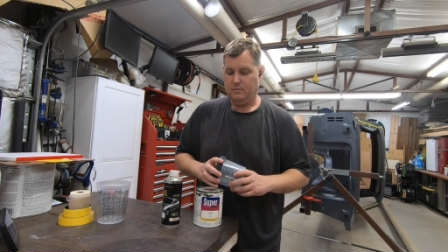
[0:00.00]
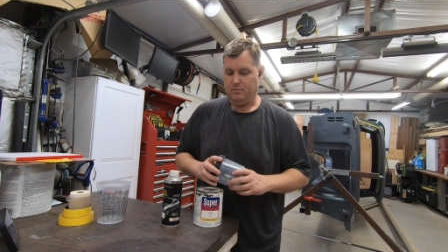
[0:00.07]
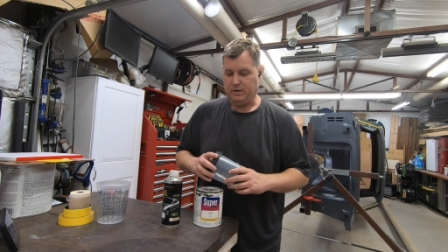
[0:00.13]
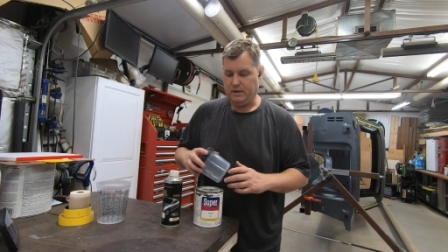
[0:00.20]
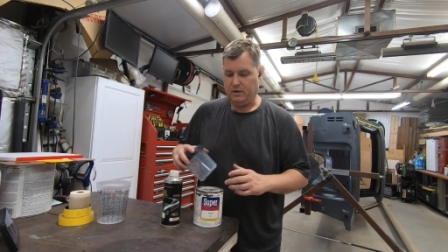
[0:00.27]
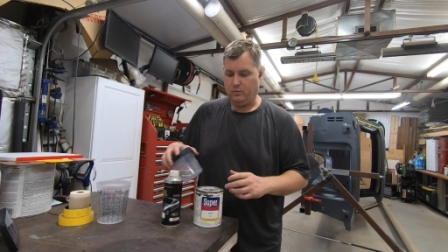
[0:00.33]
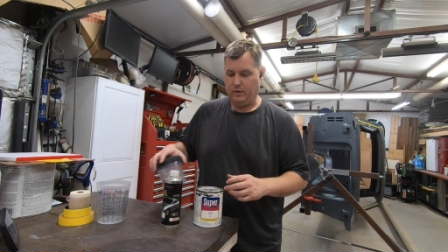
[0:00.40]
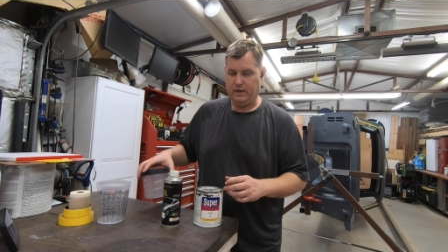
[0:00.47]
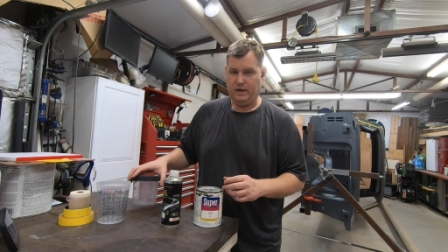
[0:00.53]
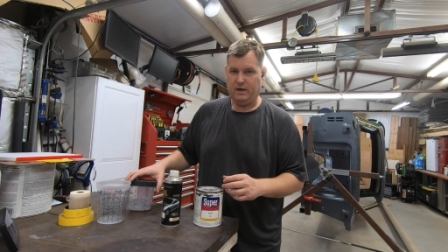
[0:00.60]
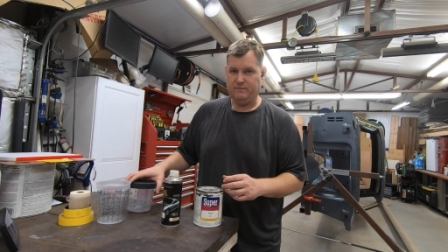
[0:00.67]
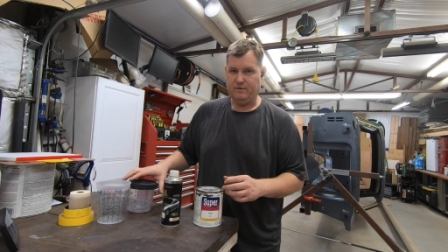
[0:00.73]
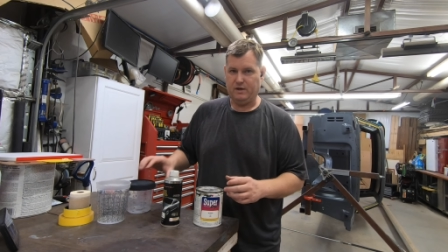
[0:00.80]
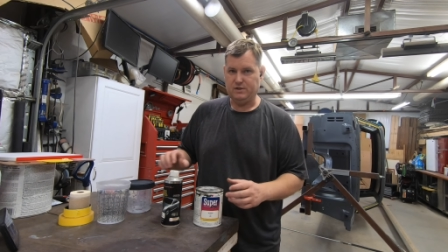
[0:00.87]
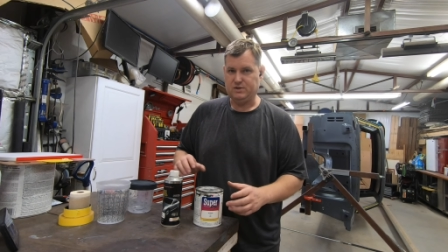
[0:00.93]
But yet we
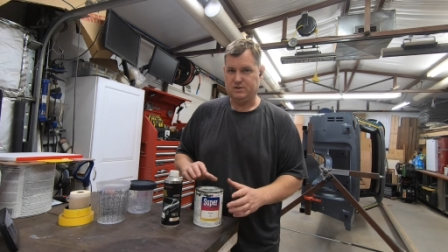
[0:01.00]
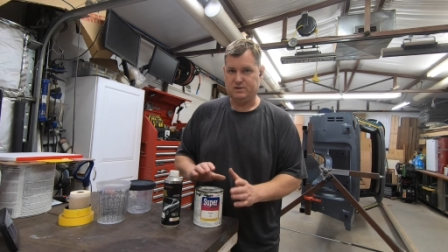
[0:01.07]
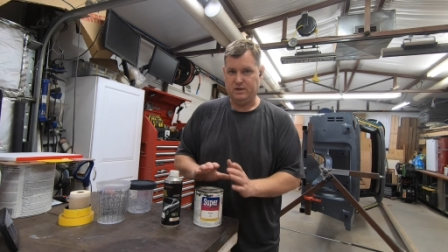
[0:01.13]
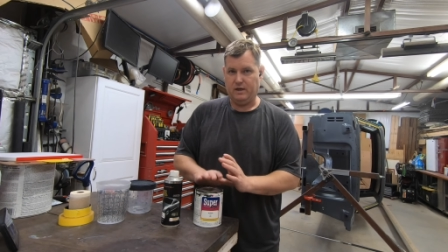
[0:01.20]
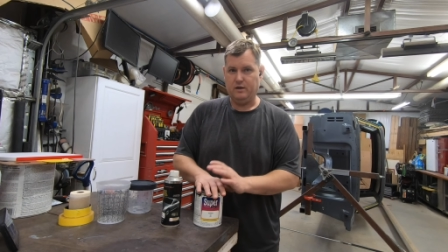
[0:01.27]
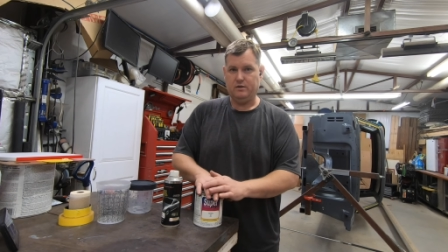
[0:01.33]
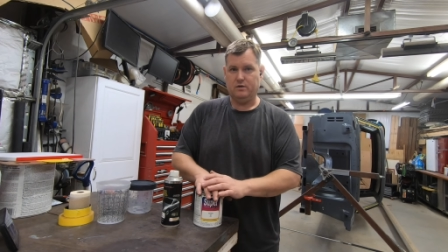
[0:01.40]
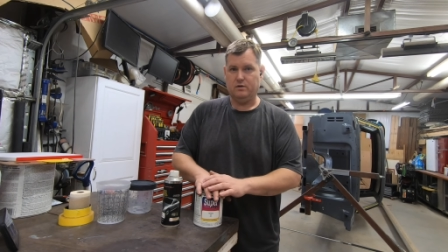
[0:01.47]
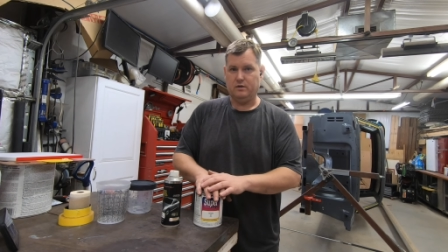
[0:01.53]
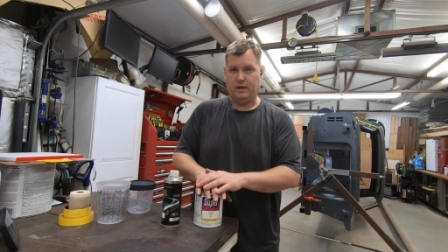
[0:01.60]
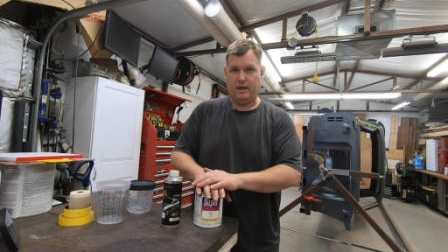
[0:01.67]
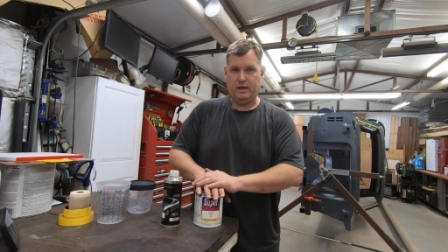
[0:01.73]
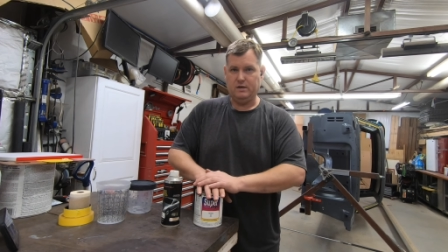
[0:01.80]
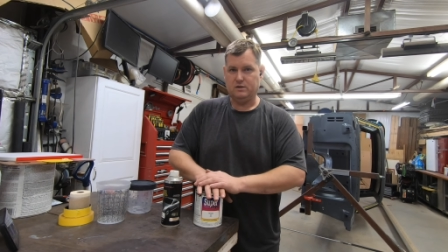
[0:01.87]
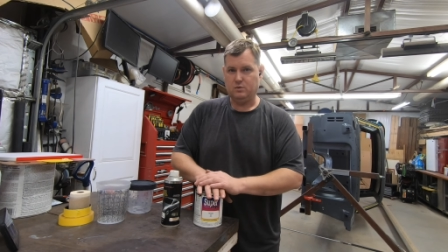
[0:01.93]
have a standard
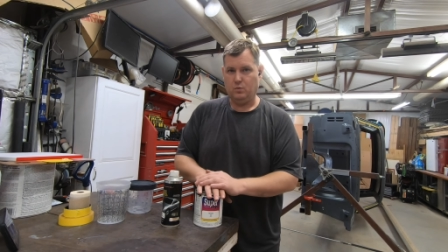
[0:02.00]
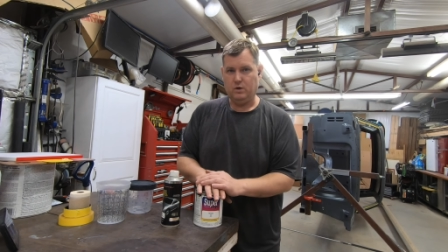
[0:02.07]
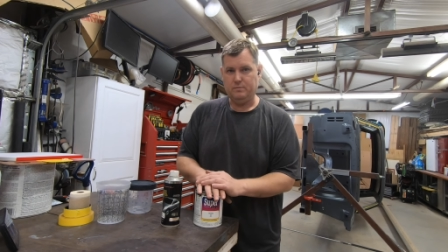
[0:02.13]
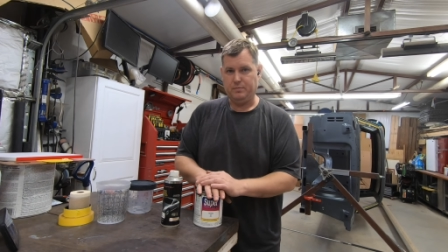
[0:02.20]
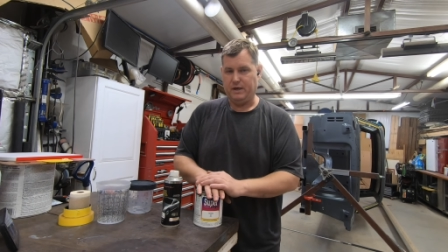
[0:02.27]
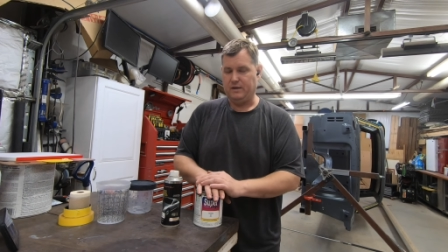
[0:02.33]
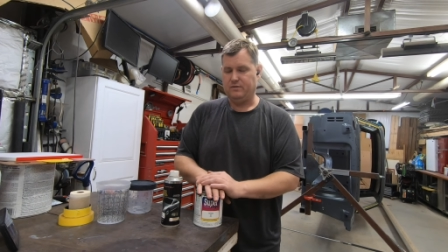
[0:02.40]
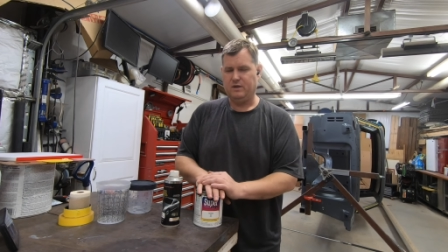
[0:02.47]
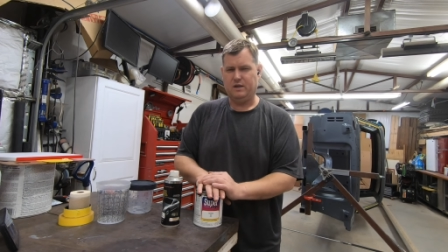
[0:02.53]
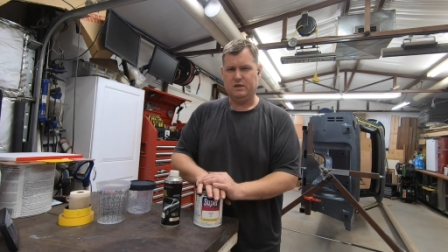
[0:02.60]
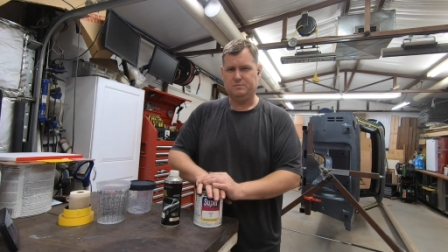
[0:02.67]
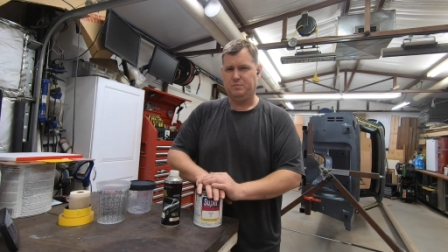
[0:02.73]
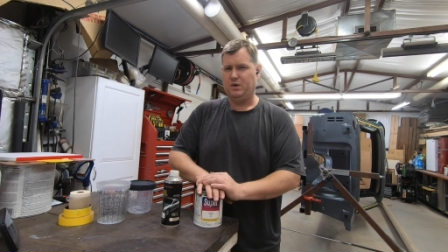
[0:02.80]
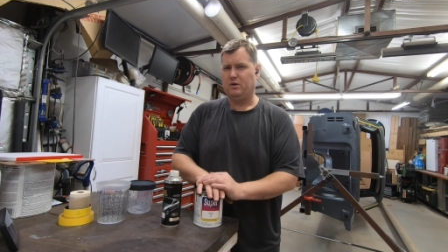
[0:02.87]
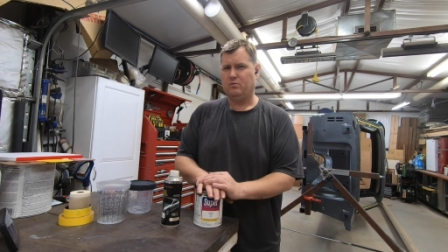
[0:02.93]
8-to-1 paint that
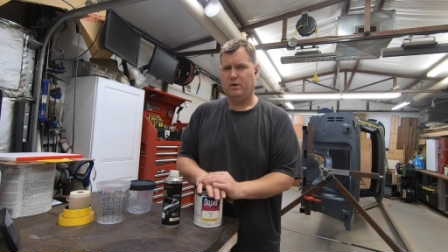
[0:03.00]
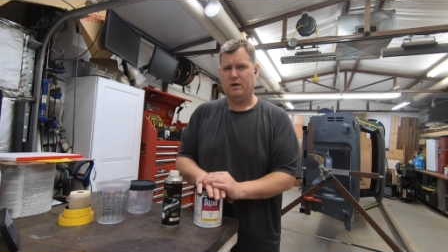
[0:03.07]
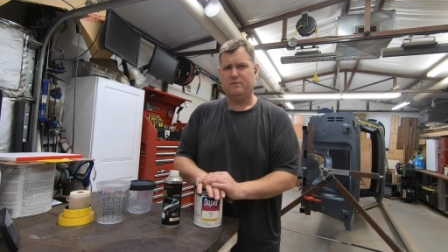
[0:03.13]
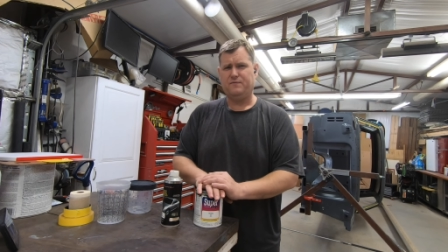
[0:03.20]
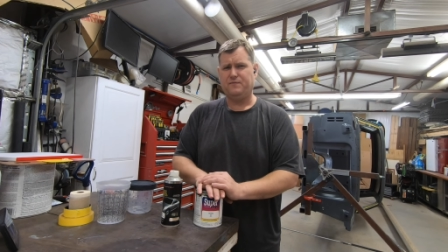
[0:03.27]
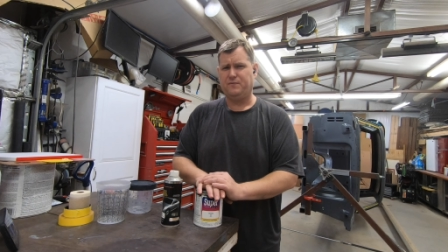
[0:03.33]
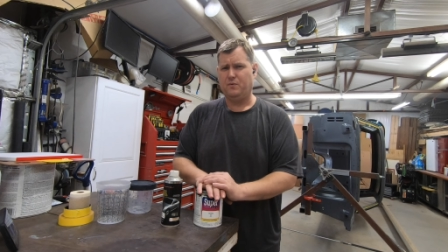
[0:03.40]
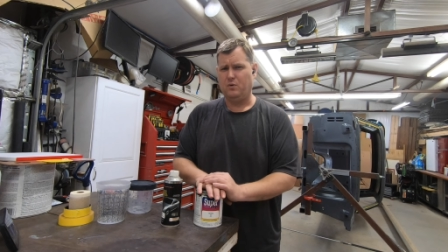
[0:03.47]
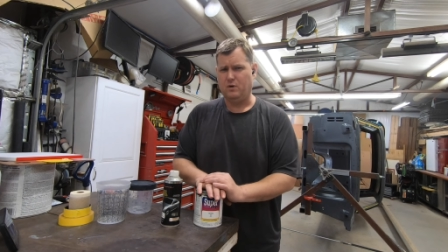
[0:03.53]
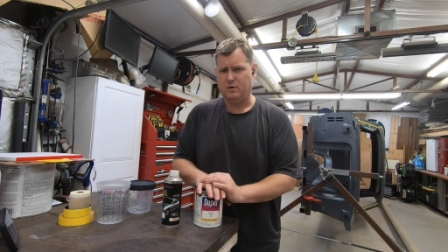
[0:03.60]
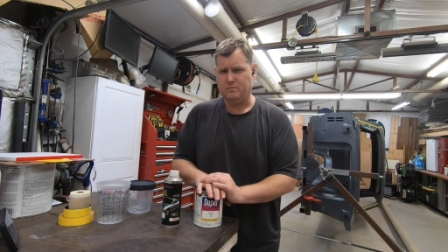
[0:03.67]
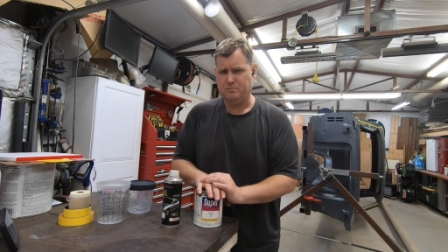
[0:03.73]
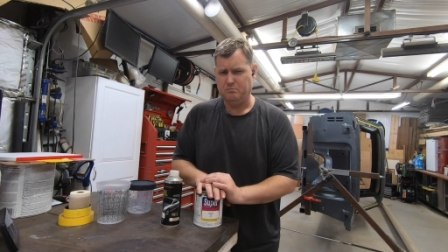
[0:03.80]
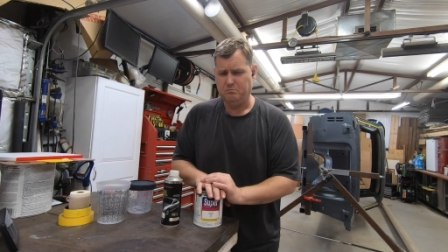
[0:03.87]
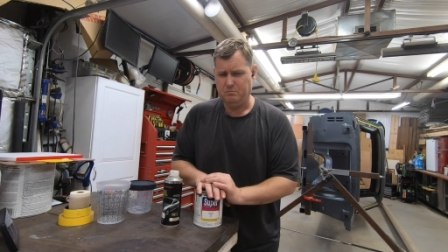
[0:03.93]
has been around for
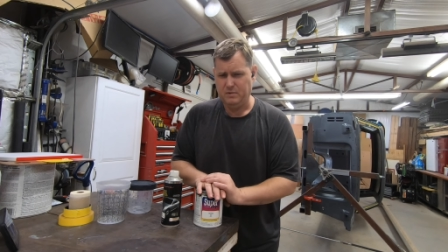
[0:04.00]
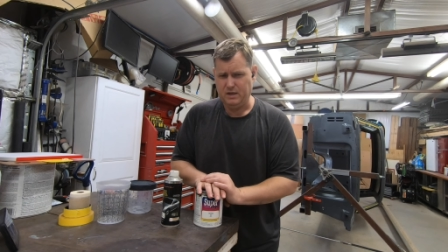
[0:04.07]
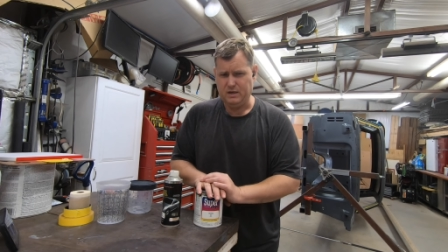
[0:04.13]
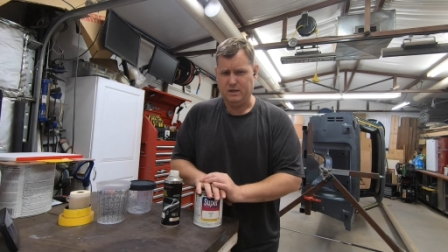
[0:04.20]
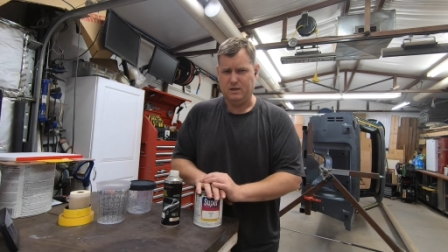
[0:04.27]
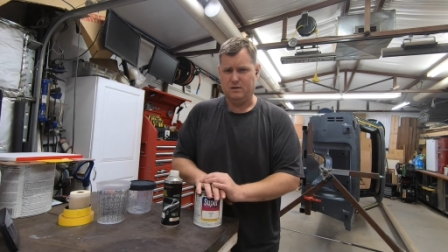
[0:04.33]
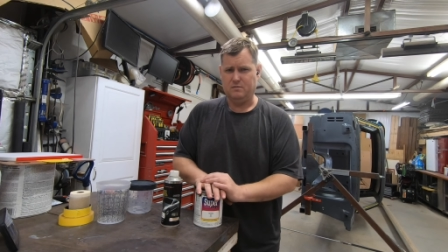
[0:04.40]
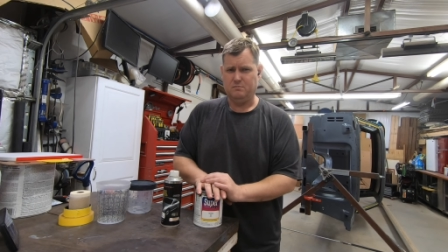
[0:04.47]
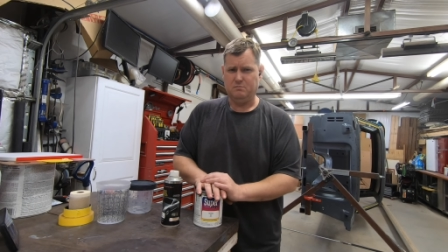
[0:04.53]
many,